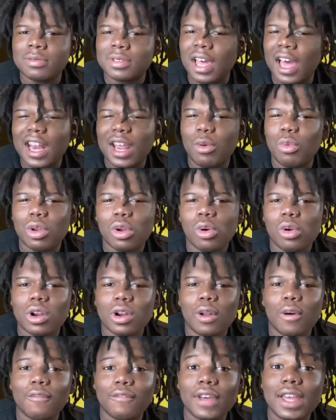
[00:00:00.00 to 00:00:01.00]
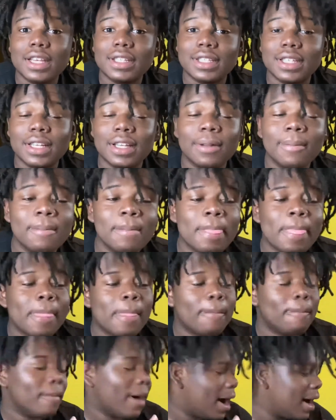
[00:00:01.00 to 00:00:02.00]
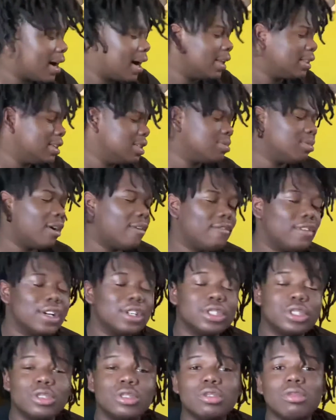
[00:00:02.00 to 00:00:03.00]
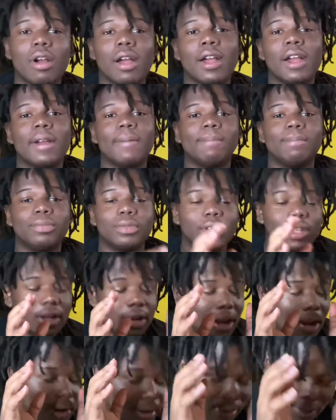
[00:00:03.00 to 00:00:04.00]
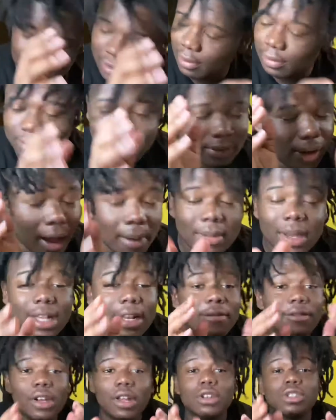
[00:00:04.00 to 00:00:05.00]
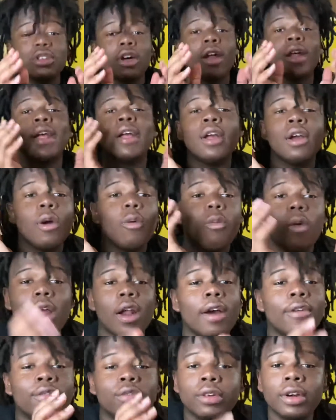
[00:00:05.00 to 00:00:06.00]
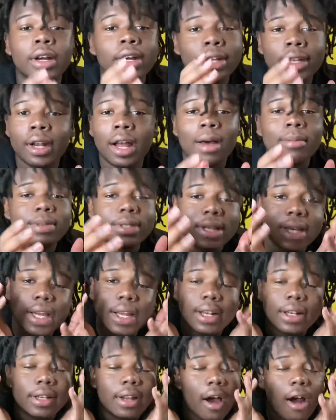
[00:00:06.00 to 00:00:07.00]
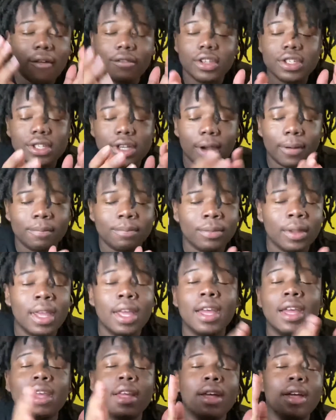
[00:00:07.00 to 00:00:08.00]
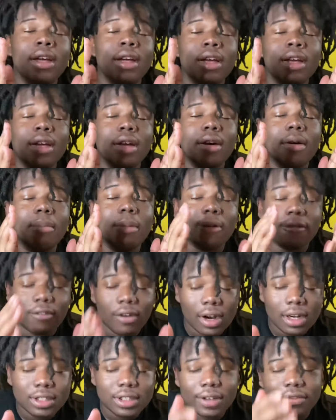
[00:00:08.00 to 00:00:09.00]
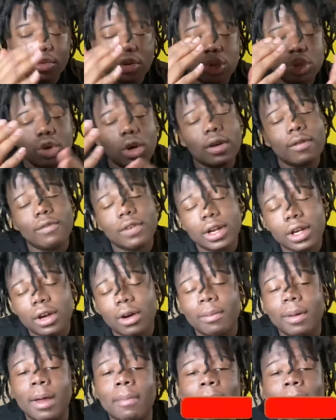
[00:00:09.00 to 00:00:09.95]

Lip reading: didn't want to order no fake shit. I got these motherfucking shoes right here. Look, I'm going to get the video, sorry, right off, you know what I'm saying, off the jump. But first, if you enjoyed the video, man,